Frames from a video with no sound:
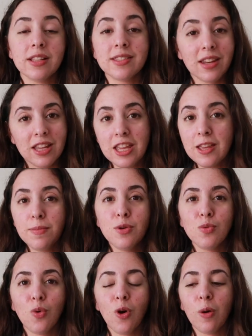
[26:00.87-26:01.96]
It's going to keep you
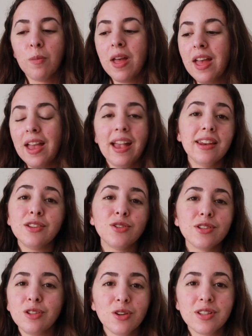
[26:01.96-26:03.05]
warm, and it
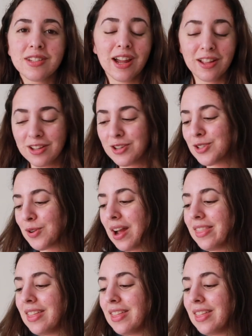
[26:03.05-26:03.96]
just looks stylish. So I